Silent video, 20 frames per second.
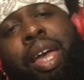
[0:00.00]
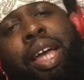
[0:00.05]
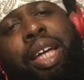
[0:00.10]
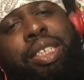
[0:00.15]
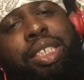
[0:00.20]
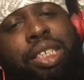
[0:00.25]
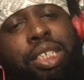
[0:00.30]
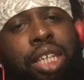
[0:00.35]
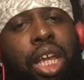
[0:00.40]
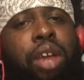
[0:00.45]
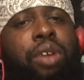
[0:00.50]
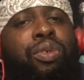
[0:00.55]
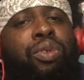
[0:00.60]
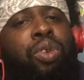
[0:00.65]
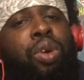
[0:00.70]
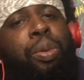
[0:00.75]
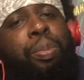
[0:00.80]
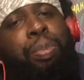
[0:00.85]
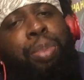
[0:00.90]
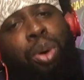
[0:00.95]

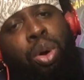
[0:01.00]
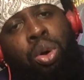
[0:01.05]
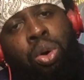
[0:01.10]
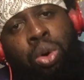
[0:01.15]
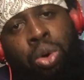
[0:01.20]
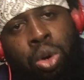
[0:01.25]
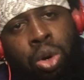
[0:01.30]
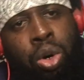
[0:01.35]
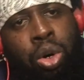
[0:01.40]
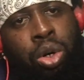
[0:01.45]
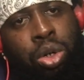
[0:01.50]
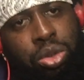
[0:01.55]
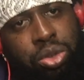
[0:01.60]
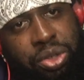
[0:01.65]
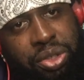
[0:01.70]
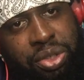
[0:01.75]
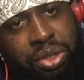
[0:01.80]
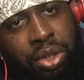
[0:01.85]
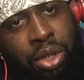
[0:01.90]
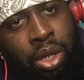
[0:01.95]
Shinra
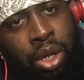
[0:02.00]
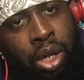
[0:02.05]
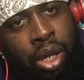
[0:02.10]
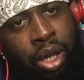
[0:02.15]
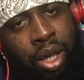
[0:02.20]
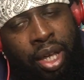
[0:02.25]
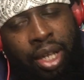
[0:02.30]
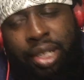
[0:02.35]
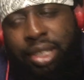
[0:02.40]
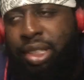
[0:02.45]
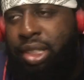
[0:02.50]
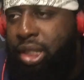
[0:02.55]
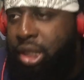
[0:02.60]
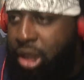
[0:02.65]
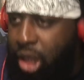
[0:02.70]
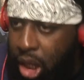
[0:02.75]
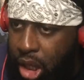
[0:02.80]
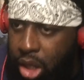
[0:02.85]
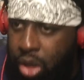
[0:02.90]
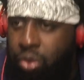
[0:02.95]
pulls.
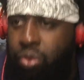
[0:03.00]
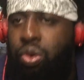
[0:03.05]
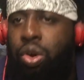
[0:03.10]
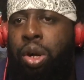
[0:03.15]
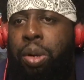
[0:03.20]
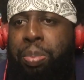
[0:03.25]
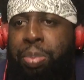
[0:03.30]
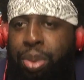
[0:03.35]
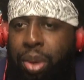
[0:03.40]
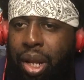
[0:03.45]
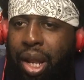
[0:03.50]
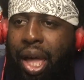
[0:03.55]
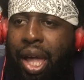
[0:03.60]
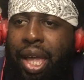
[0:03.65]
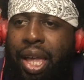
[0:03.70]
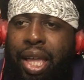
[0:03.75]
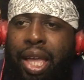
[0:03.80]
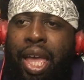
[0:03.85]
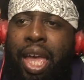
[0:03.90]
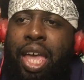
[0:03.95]
Shinra,
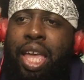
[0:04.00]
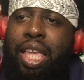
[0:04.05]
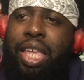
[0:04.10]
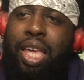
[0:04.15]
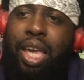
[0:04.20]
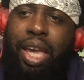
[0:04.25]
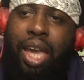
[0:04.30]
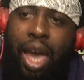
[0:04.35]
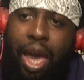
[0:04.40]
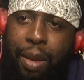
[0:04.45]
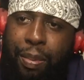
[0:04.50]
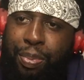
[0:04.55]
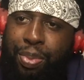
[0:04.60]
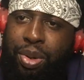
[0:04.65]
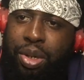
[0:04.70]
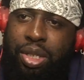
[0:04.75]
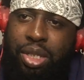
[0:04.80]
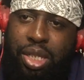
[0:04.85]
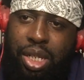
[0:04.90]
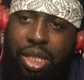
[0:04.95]
like, you got
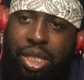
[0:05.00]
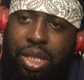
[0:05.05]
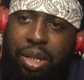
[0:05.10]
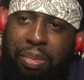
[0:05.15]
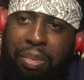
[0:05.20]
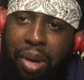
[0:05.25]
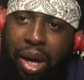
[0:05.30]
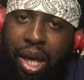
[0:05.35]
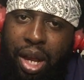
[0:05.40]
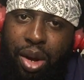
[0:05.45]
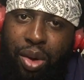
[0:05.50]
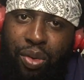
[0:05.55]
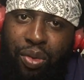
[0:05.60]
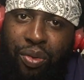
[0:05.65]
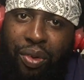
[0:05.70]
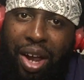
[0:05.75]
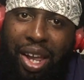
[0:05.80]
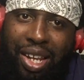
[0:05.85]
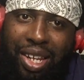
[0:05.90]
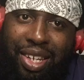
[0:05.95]
Princess Hibana
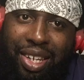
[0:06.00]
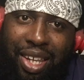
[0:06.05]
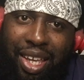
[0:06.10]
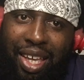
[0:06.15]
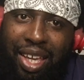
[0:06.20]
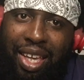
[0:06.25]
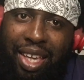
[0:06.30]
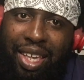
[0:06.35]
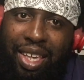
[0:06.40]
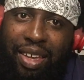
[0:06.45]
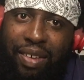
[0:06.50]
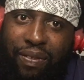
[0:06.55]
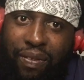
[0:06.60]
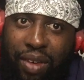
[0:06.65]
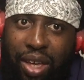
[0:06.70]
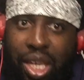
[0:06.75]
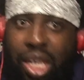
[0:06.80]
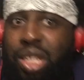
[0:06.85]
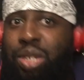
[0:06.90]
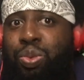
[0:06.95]
right there in your
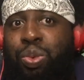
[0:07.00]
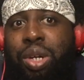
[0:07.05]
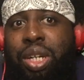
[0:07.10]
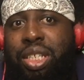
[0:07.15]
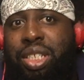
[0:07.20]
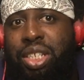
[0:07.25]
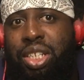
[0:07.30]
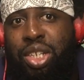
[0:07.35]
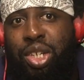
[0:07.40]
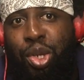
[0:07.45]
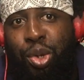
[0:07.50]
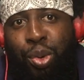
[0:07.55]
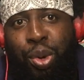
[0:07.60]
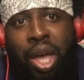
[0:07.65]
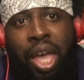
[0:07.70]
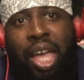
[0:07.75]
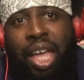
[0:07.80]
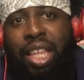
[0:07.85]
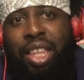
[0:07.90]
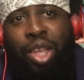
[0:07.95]
face. What is you doing?
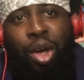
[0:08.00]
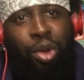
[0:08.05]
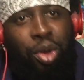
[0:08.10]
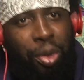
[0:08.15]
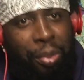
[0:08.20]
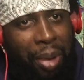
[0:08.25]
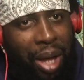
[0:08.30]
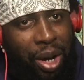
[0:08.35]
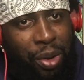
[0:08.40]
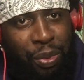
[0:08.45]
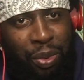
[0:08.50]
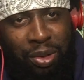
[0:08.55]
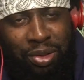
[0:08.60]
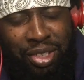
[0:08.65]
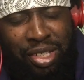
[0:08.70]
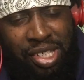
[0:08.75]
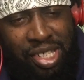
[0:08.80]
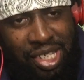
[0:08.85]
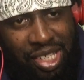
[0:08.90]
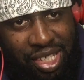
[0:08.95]
Don't nobody want
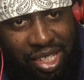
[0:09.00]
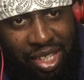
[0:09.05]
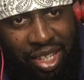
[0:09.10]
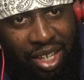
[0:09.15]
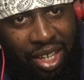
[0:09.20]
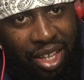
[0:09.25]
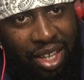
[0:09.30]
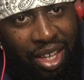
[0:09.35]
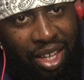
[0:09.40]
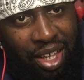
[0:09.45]
sister?